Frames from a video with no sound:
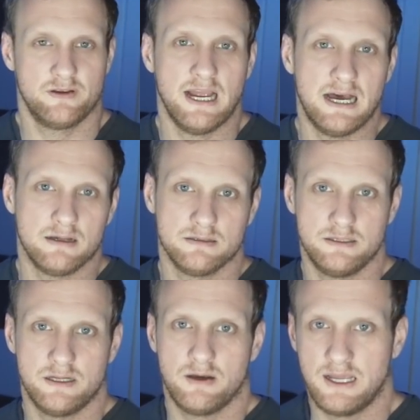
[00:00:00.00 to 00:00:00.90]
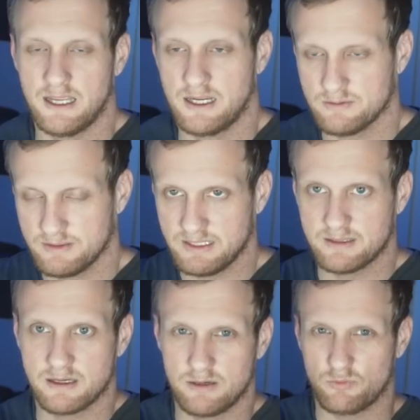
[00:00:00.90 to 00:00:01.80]
out. You know, I, I don't think
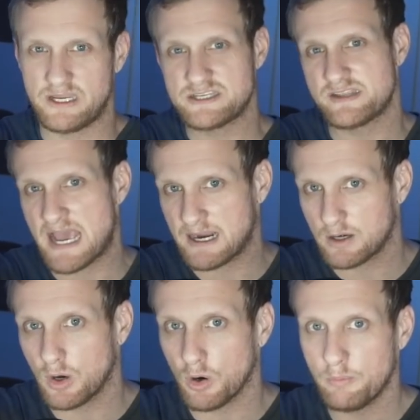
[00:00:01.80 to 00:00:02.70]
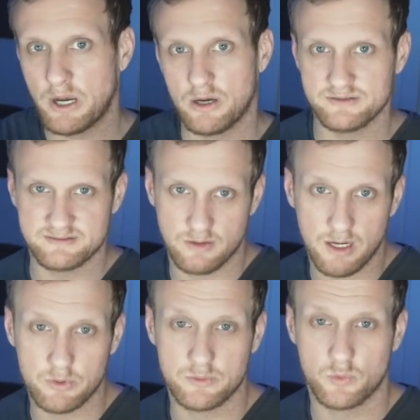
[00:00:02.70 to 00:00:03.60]
they're going to reach that goalpost, so I
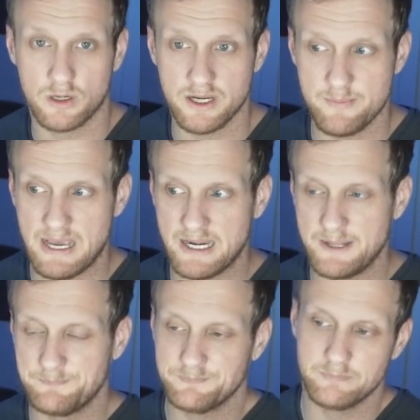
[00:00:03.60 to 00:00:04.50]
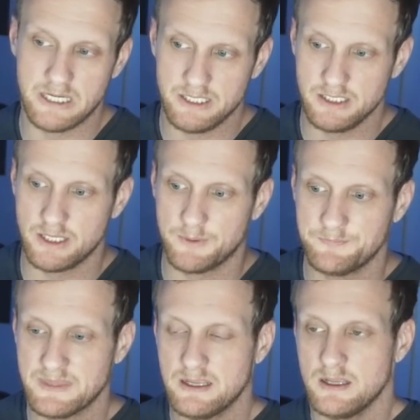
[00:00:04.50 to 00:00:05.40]
wouldn't worry about it. But you know,
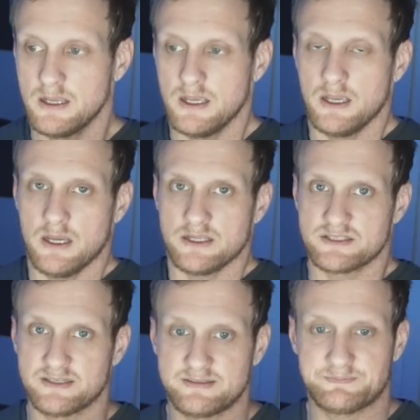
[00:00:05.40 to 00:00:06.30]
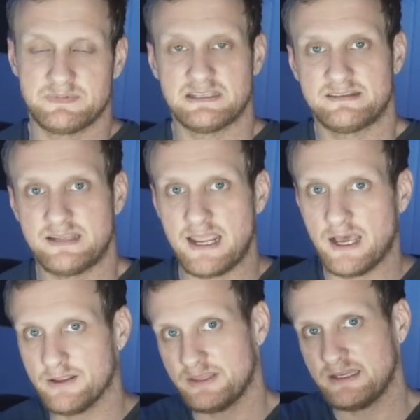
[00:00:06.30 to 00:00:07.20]
just stay
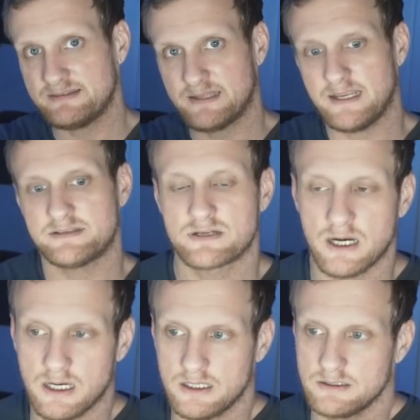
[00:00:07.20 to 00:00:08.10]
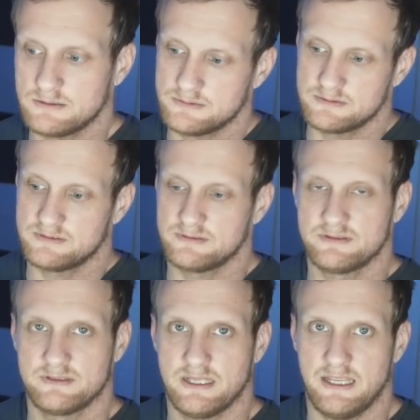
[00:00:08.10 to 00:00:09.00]
healthy, stay strong,
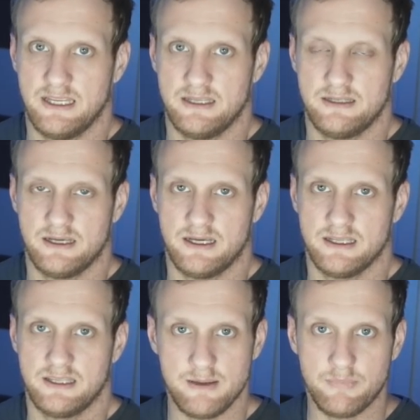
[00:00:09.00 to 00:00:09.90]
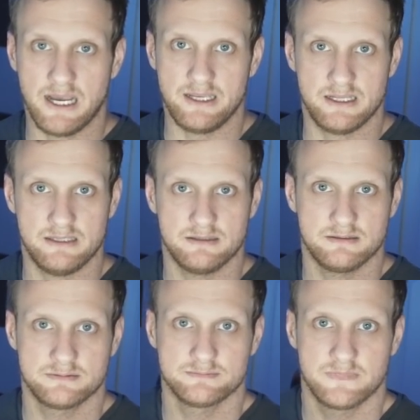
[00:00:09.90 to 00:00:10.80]
and uh, keep mining.
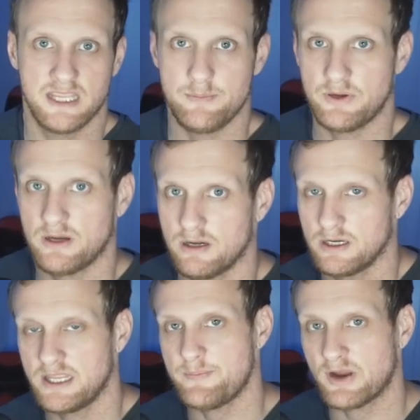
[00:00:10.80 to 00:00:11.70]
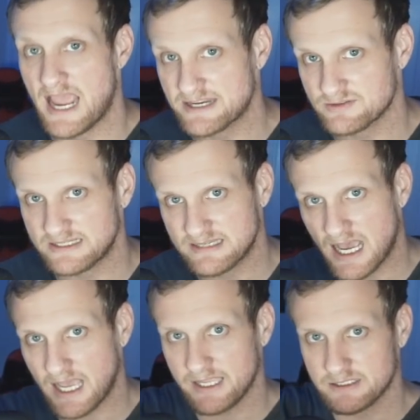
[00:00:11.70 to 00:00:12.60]
Keep your keep your hash rates
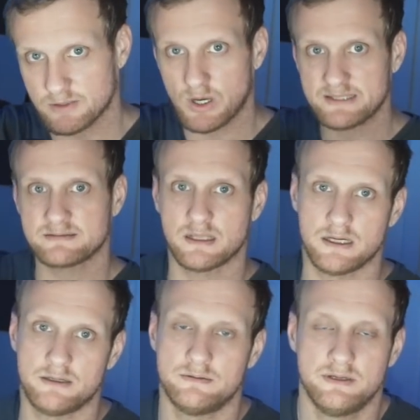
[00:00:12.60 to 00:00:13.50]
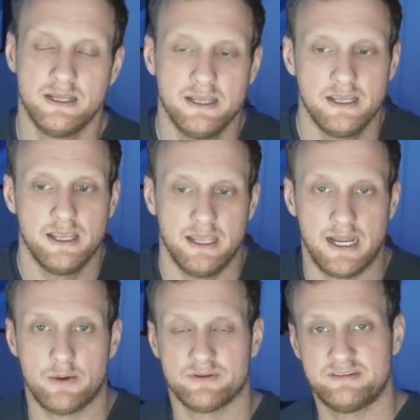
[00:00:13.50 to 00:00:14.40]
high and your watts low and
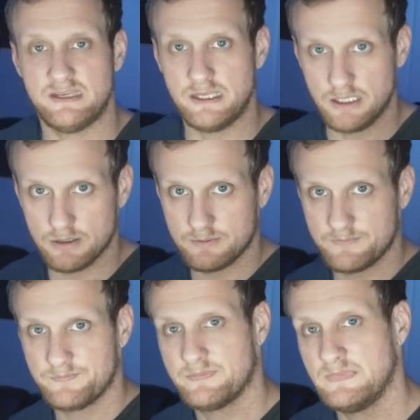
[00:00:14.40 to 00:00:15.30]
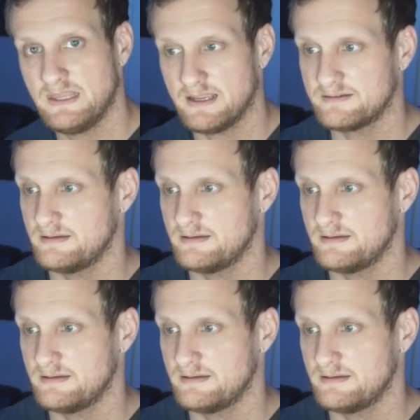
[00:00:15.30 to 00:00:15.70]
I will see you next